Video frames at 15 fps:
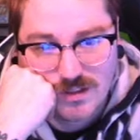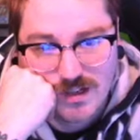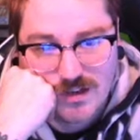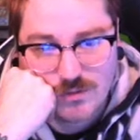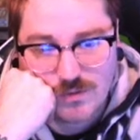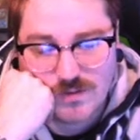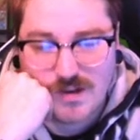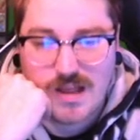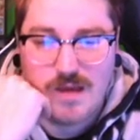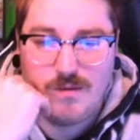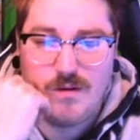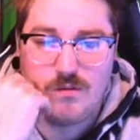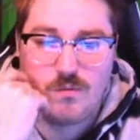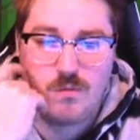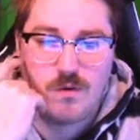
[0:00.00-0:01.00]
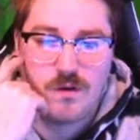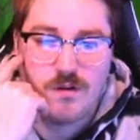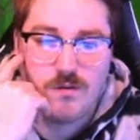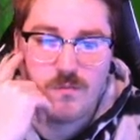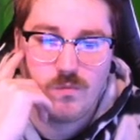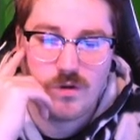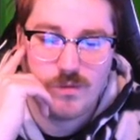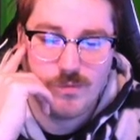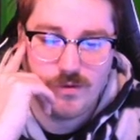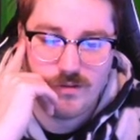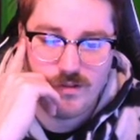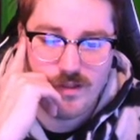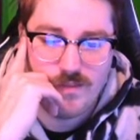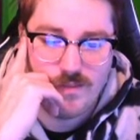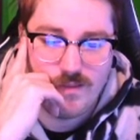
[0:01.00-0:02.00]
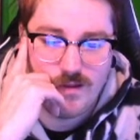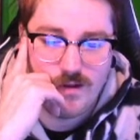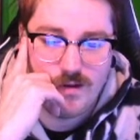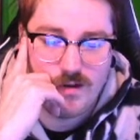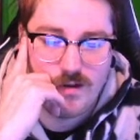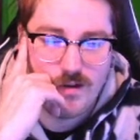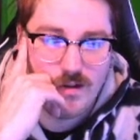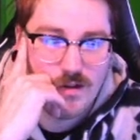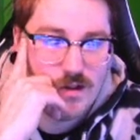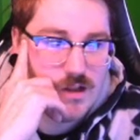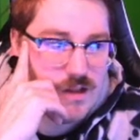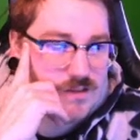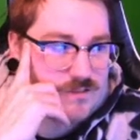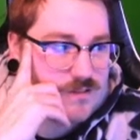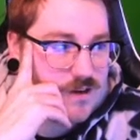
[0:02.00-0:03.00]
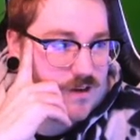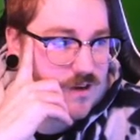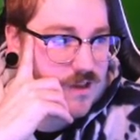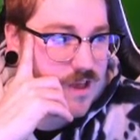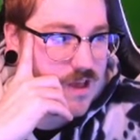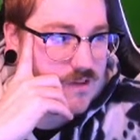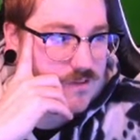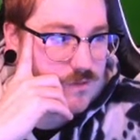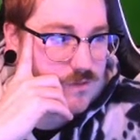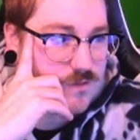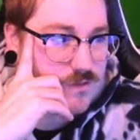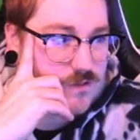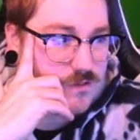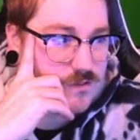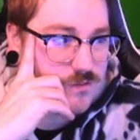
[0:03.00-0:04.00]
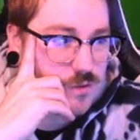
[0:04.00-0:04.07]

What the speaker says: Here's what's gonna happen. Here's what we're gonna do. We're gonna put Litten there, and Terracat, is that what it's called?